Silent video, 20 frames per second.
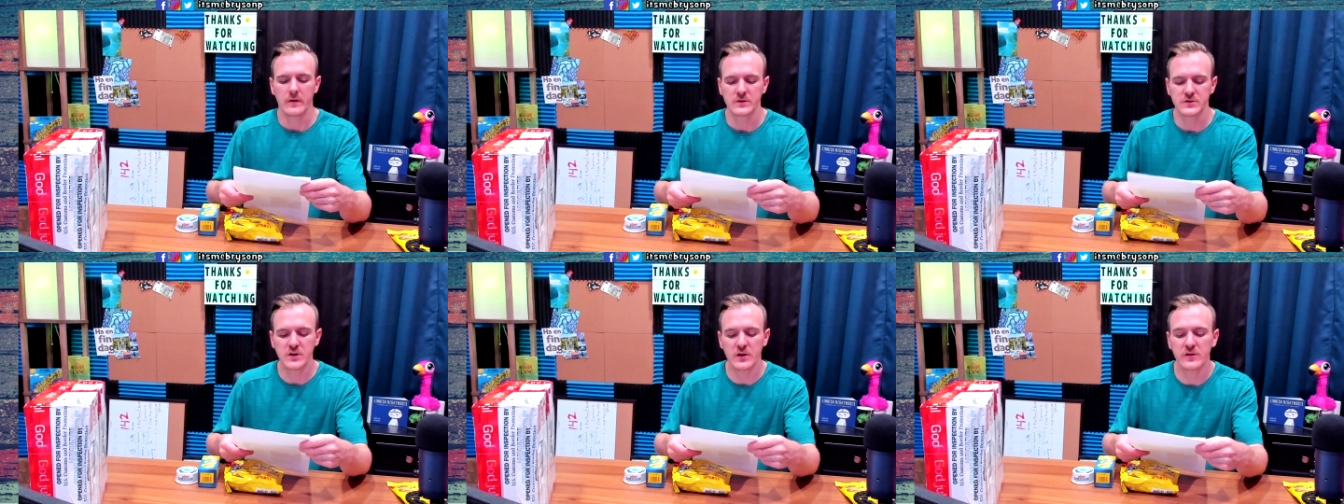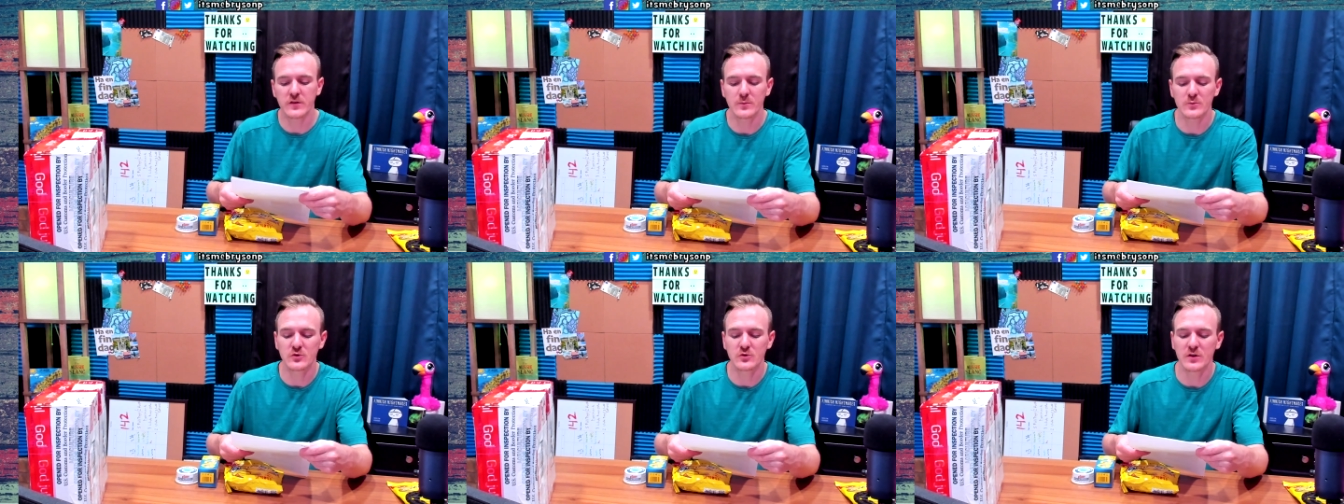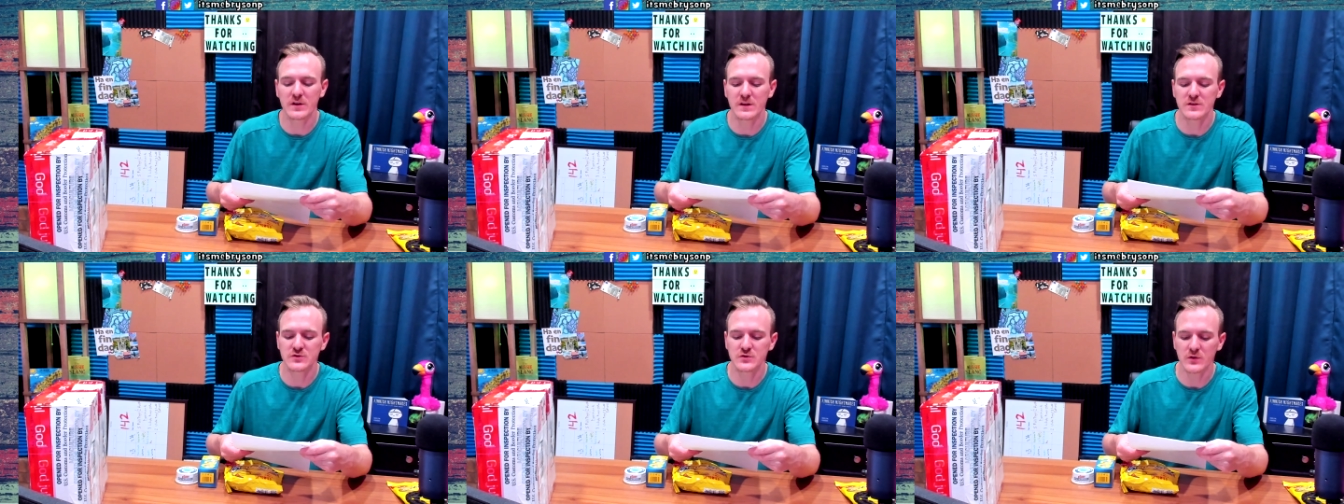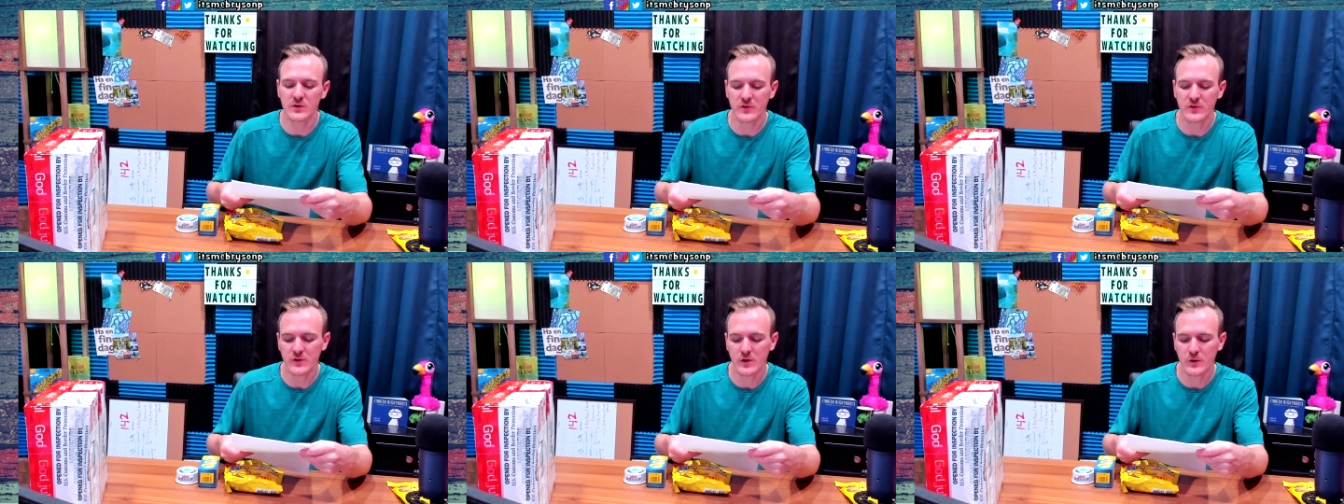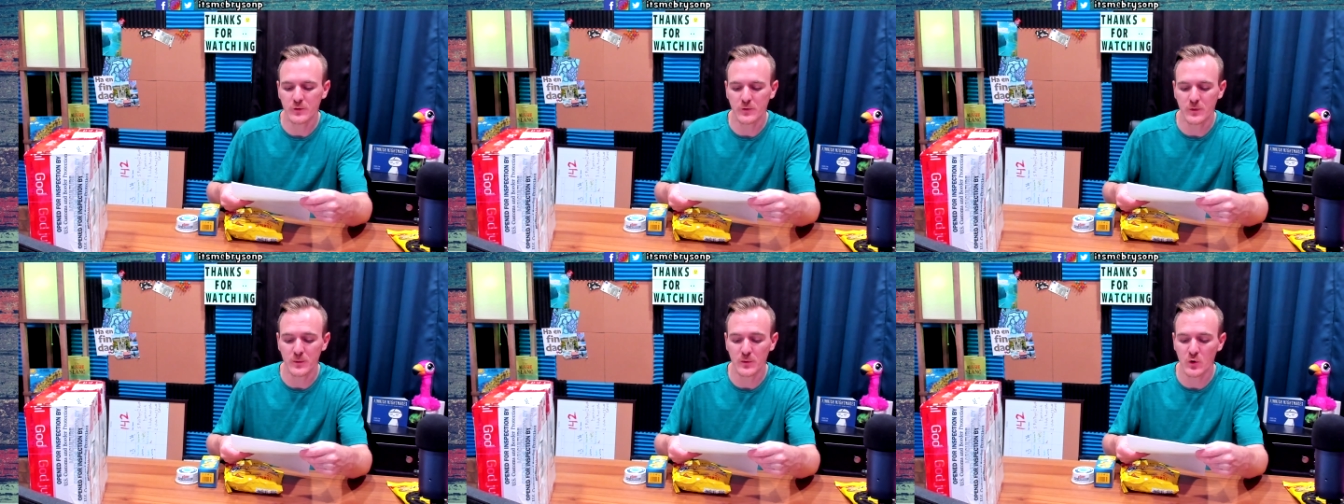Just some traditional
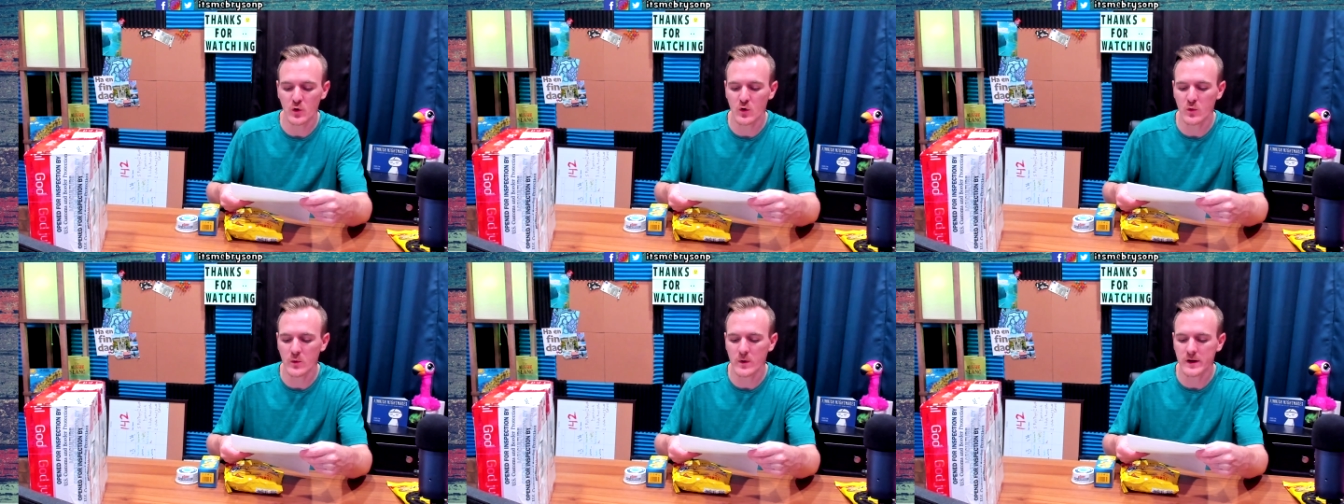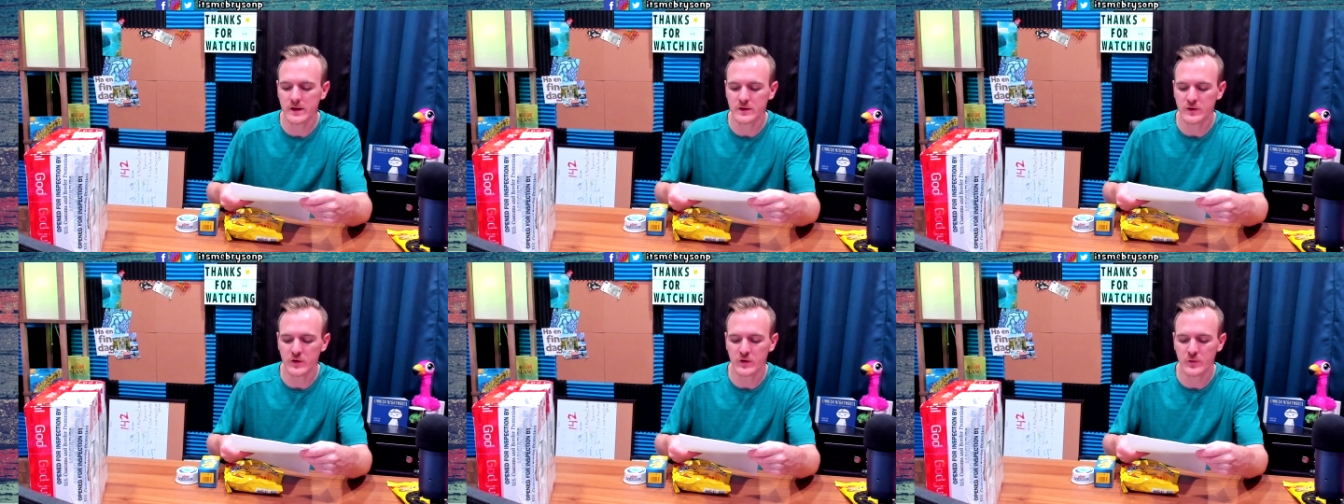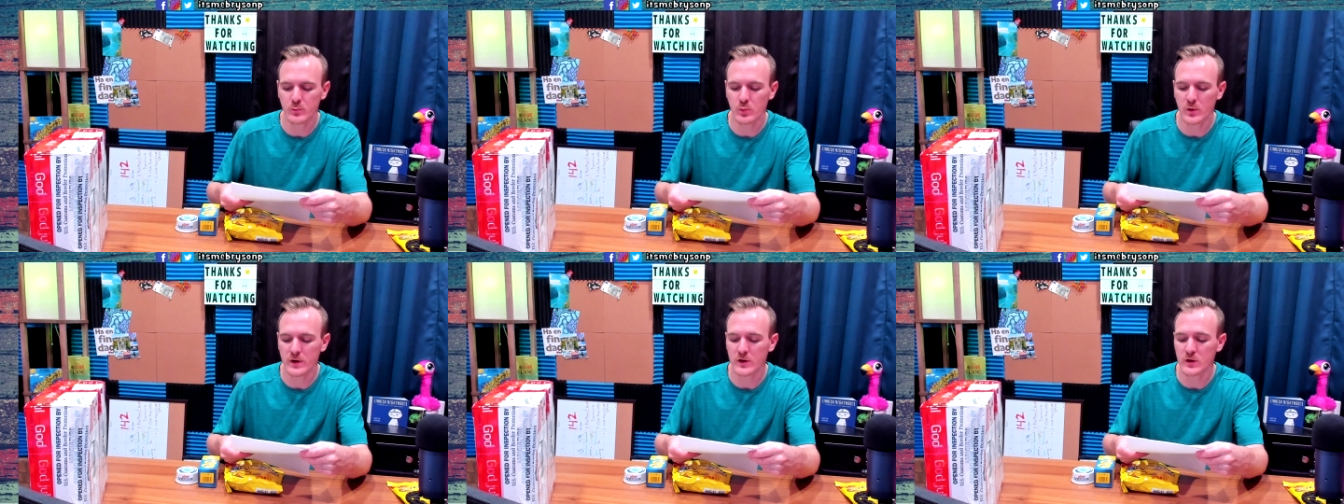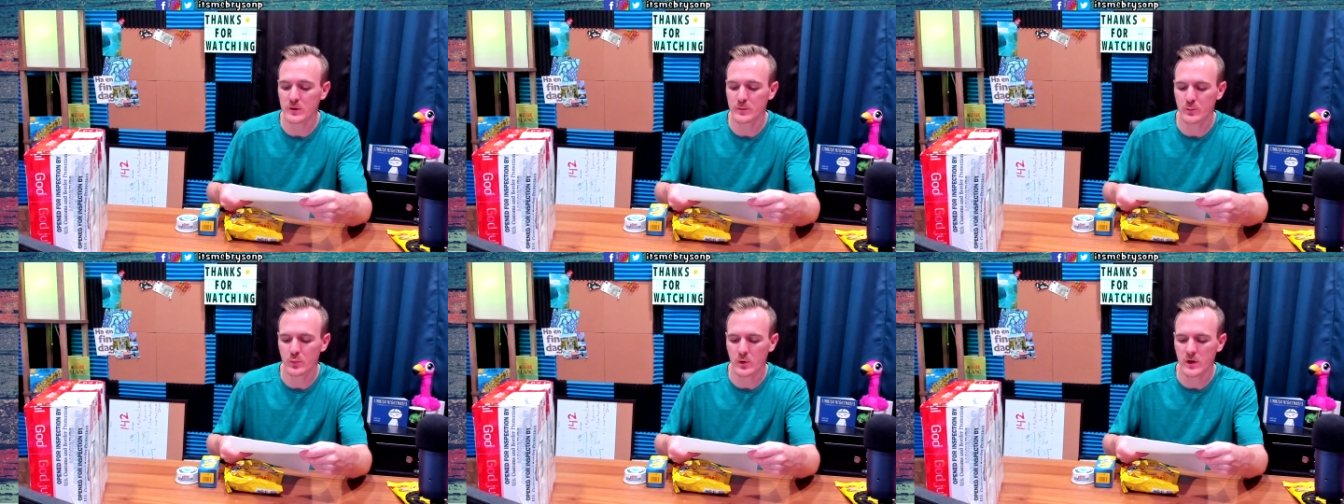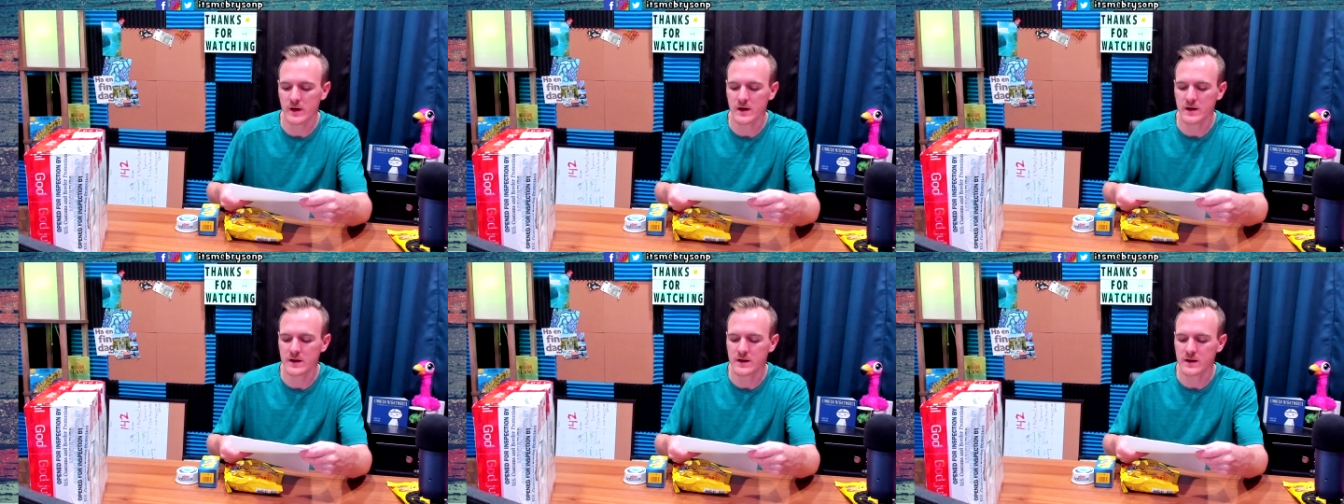stuff from Norway to spread on
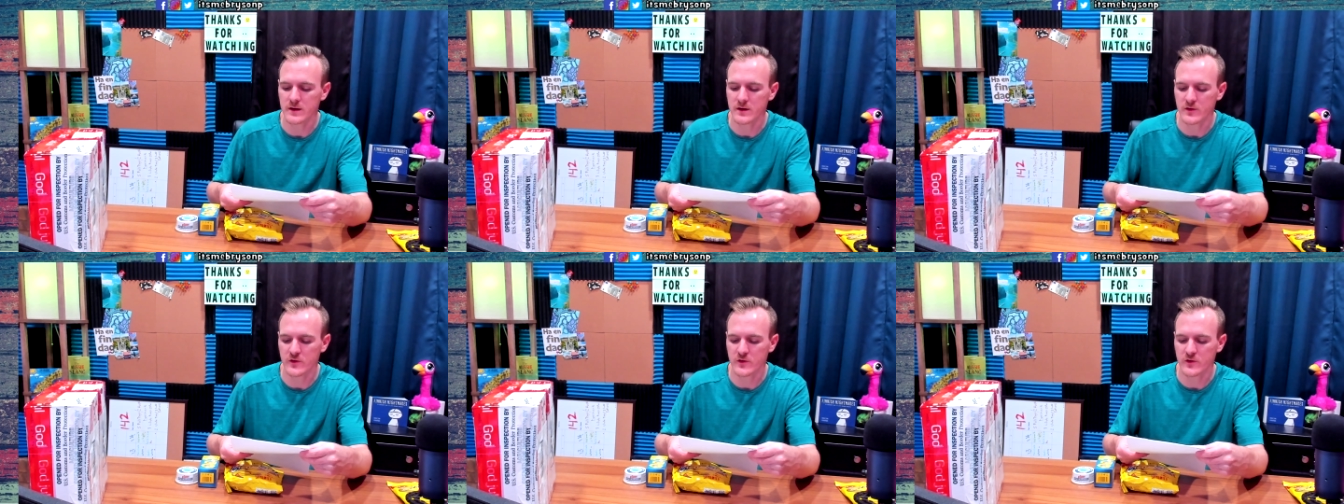bread,